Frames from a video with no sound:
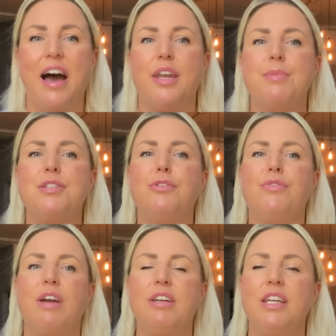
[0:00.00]
And I'm still
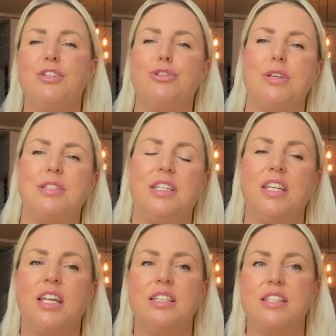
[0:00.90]
very interested
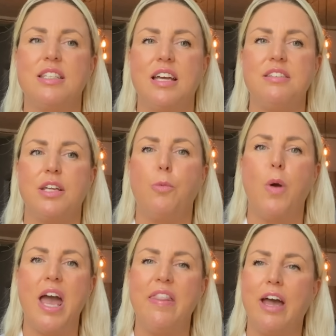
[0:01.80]
in understanding
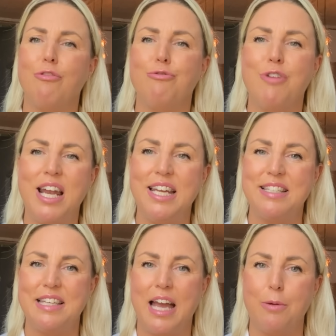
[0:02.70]
where that
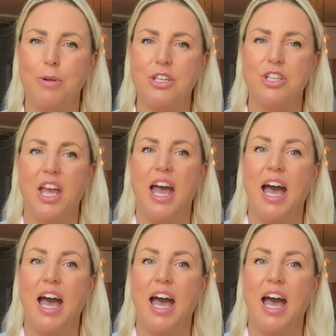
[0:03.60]
relict language,